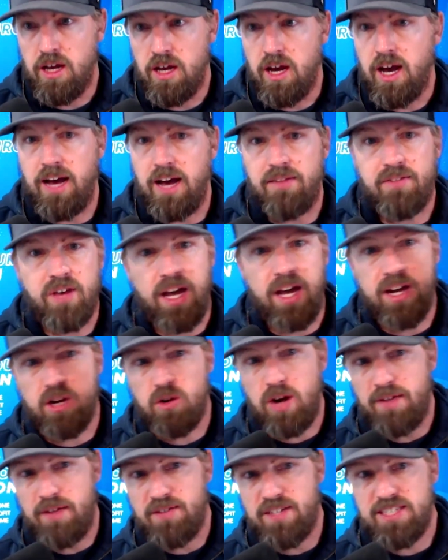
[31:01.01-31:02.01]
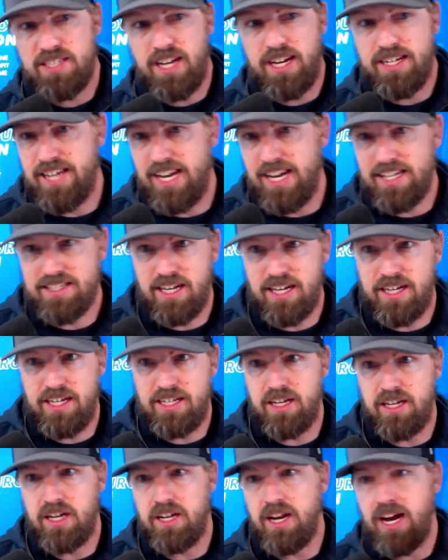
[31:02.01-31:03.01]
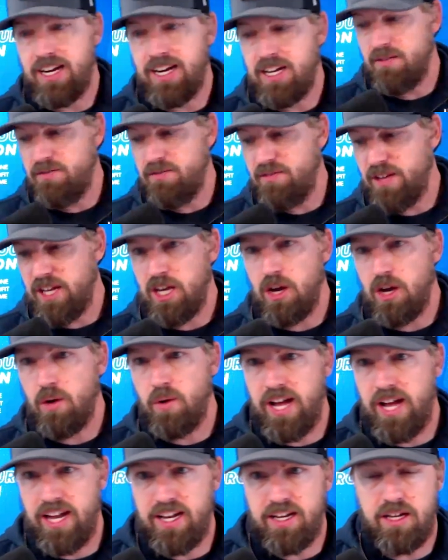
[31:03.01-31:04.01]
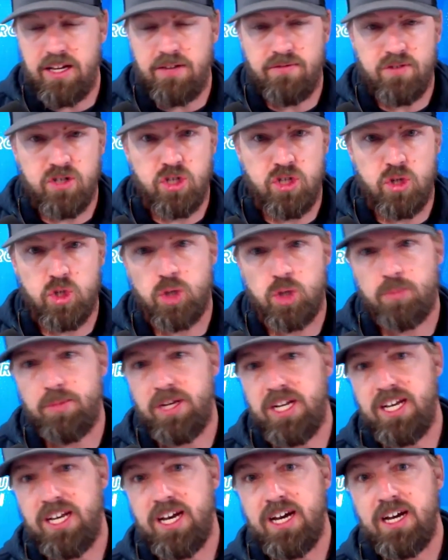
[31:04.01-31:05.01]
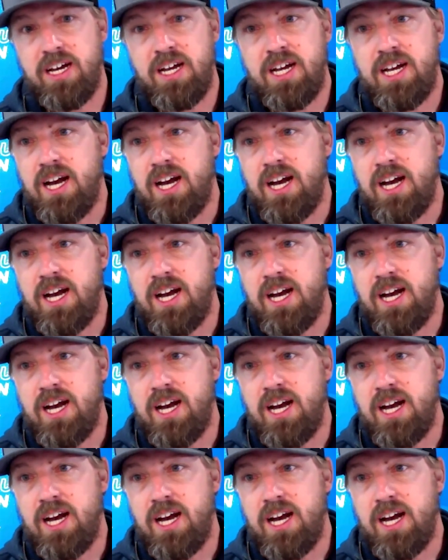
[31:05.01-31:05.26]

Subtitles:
I've got a graphic design task I need done. I video edited for social media.